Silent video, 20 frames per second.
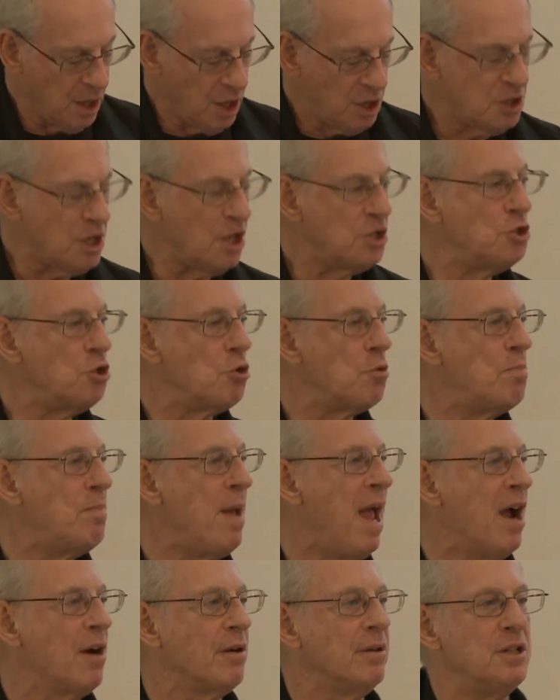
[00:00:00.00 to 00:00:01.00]
Does your
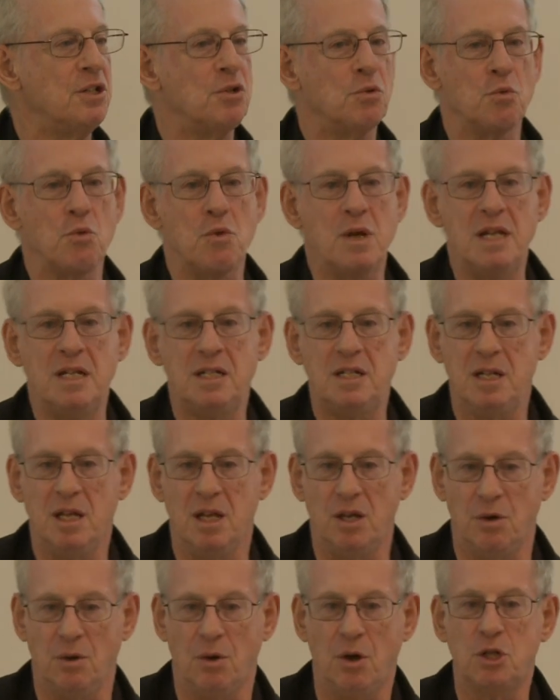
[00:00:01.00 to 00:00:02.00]
parent read to
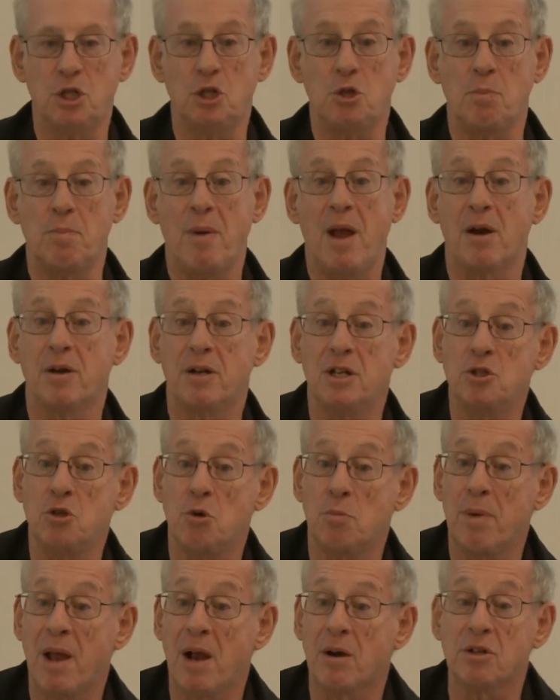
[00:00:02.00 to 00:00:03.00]
you? Or is
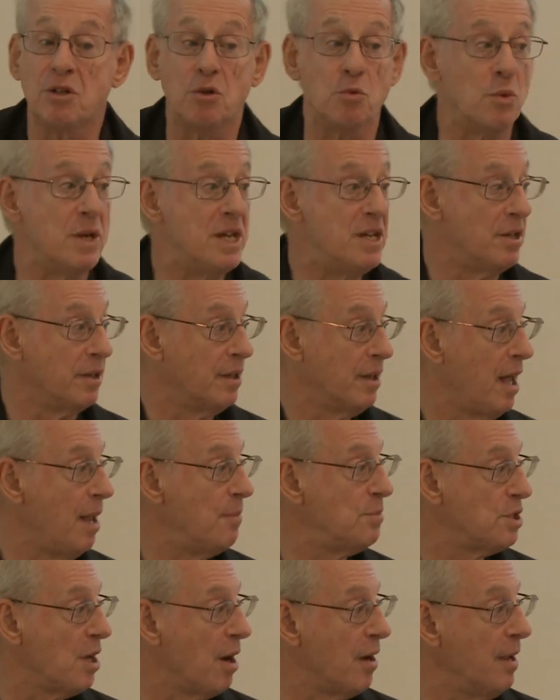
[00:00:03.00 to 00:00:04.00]
your parent a reader?
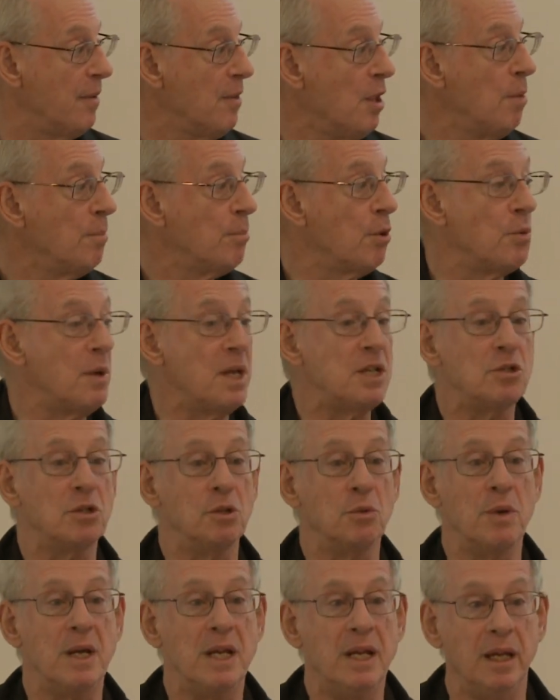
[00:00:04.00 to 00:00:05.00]
I'm sorry,
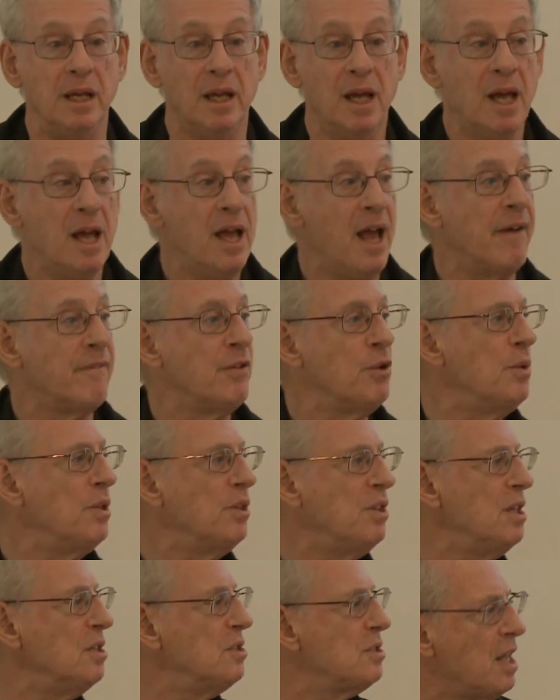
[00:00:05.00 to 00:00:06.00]
parental reading. Everyone
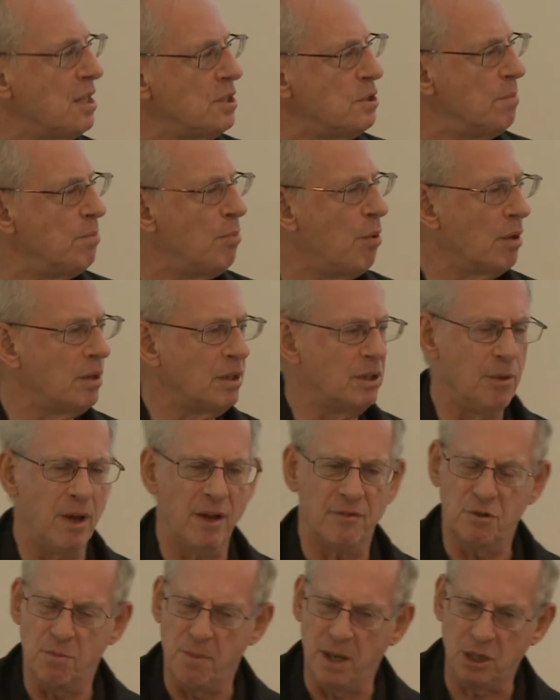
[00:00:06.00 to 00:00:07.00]
thinks that's important. We
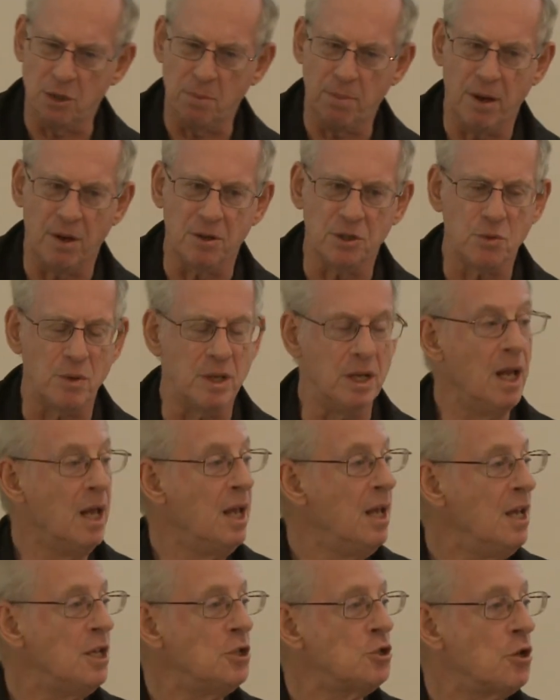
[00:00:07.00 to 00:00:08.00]
have to make the parents read.
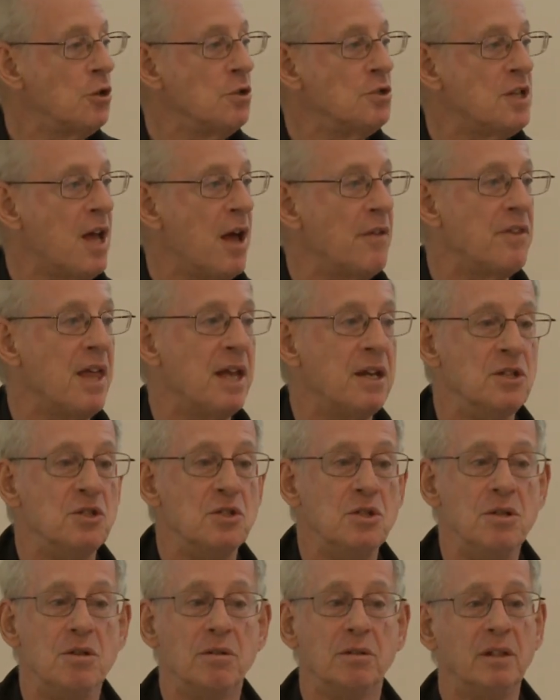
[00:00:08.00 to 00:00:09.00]
It turns out that is
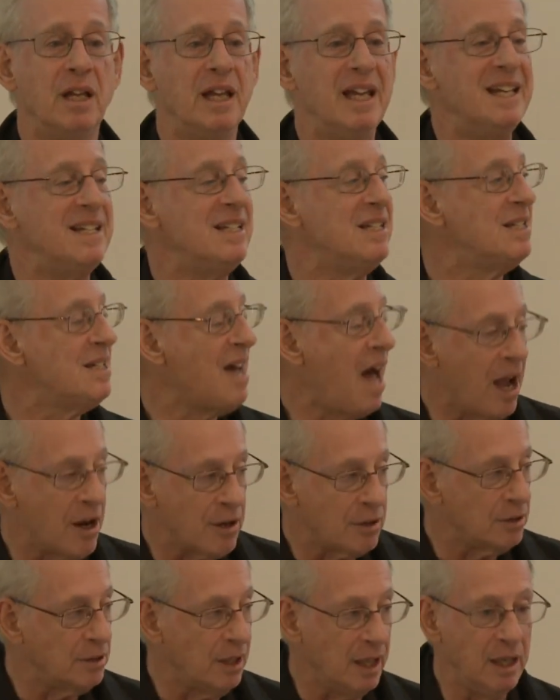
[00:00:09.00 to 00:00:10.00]
nearly
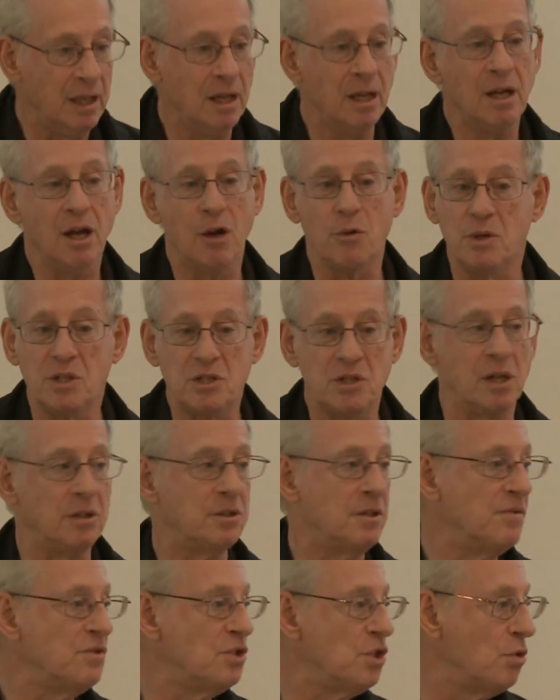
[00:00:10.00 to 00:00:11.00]
entirely a
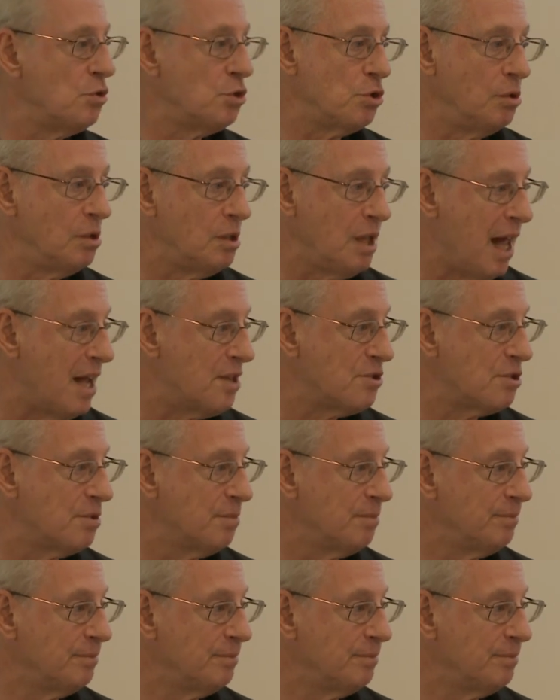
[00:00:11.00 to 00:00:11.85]
result of social class.